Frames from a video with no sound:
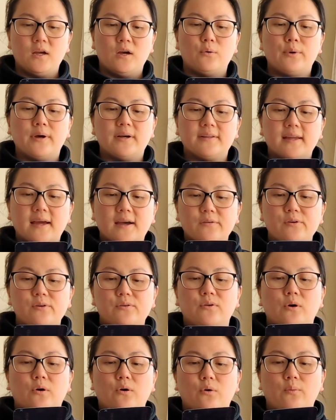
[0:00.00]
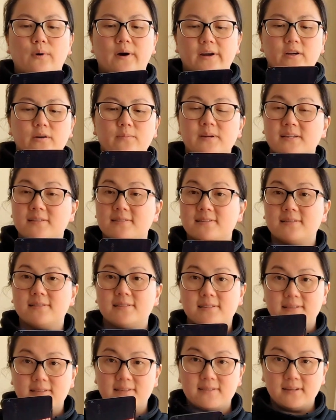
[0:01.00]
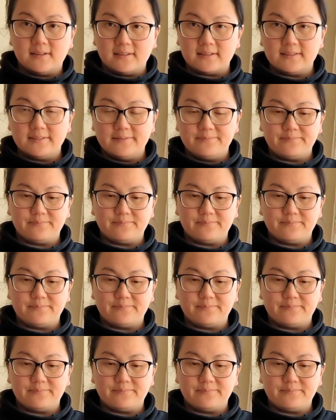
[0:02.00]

Well, now you know why your business is stuck.